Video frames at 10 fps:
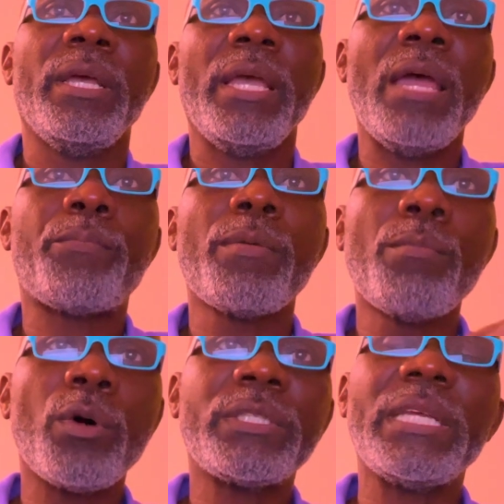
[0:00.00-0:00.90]
and
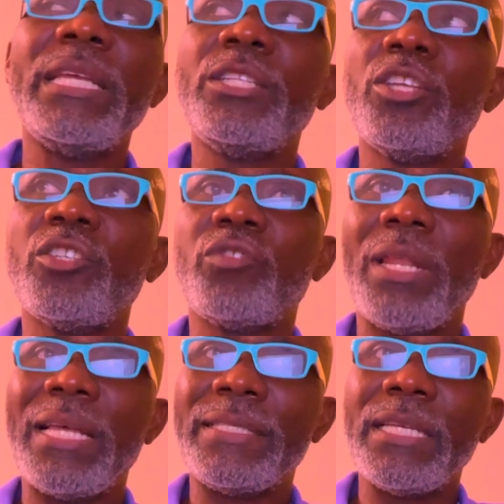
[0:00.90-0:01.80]
promoting
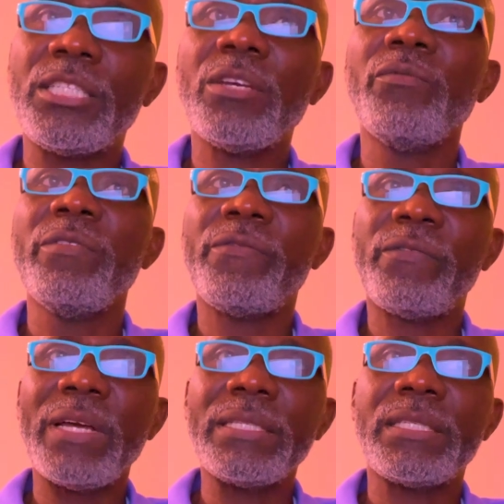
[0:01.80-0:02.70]
industrialization
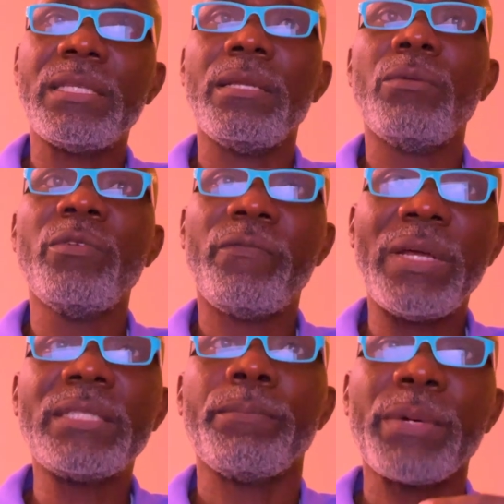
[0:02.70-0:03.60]

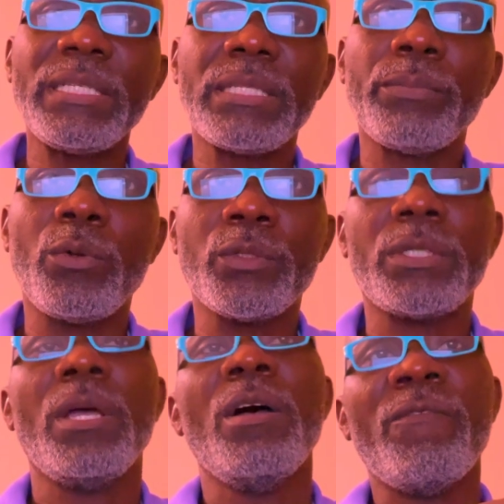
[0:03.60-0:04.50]
reflects principles
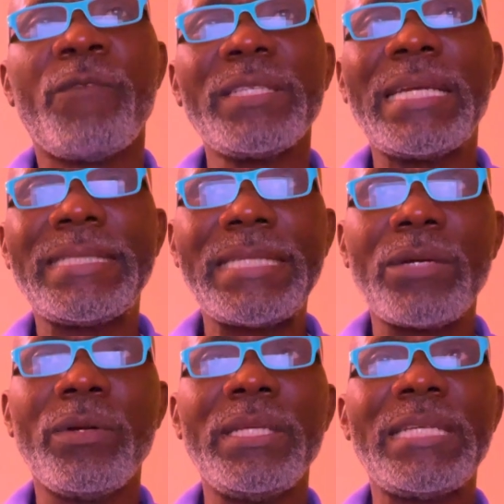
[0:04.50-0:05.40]
first
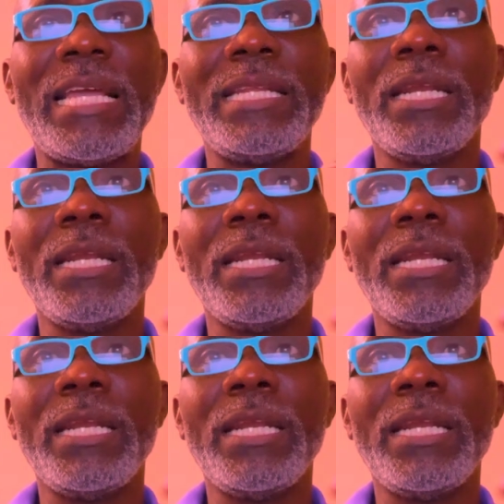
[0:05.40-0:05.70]
articulated in the